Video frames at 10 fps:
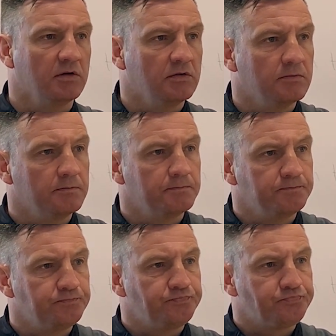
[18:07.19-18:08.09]
Quarter final
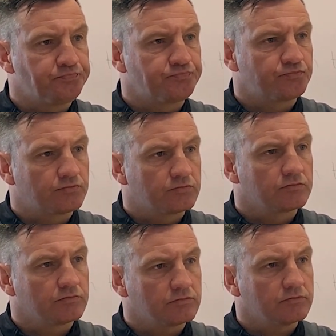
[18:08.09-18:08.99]
against
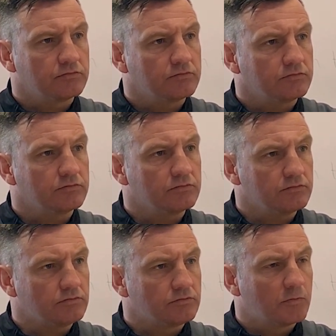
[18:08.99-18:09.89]
Heswell or Neston.